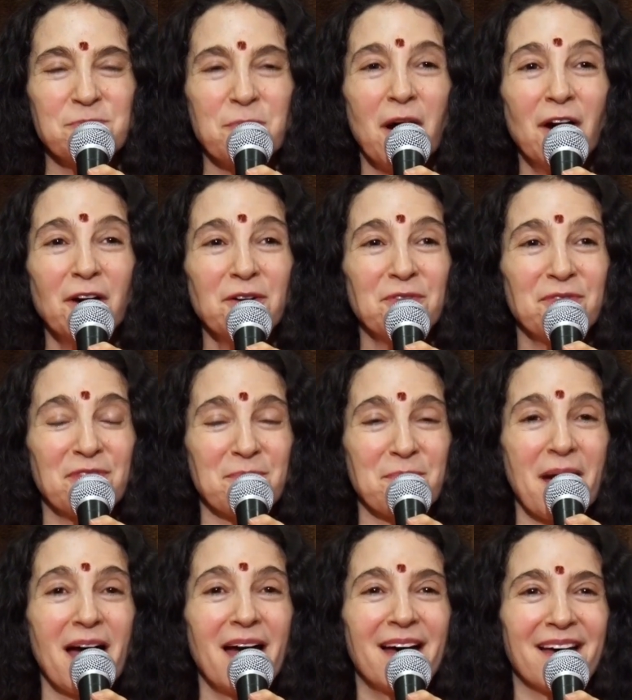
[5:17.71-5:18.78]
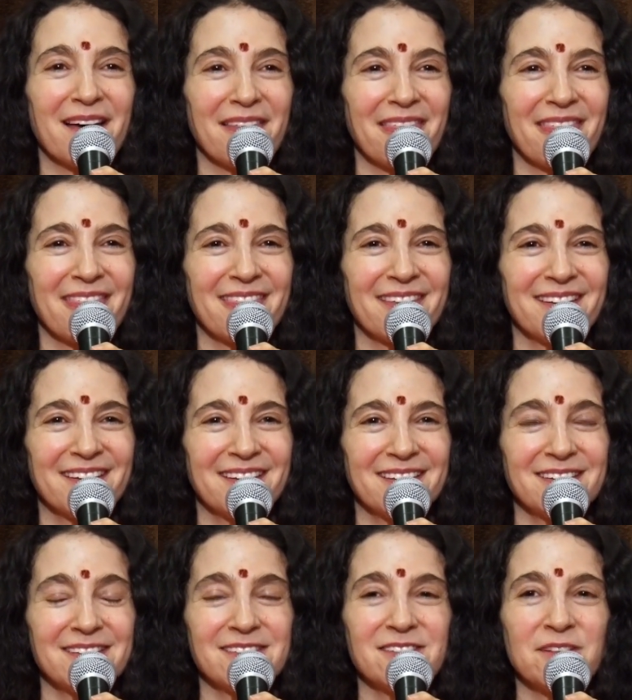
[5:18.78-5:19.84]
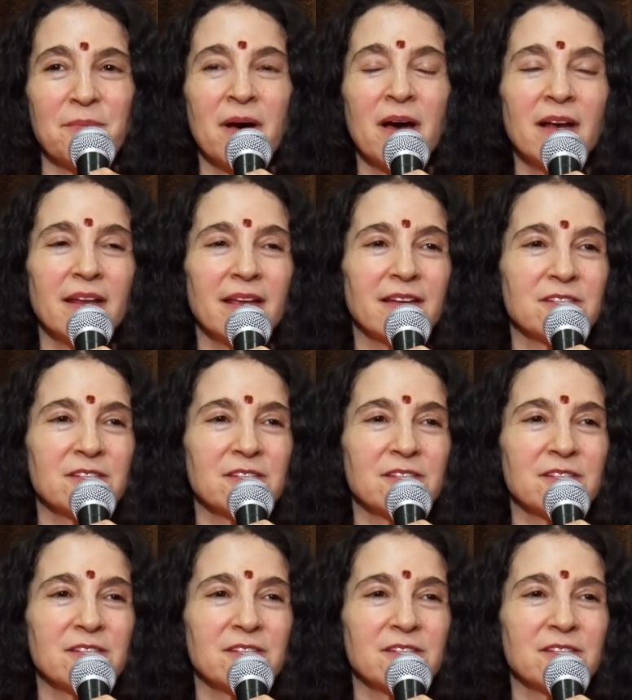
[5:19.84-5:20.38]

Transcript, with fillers: part of the path to samadhi.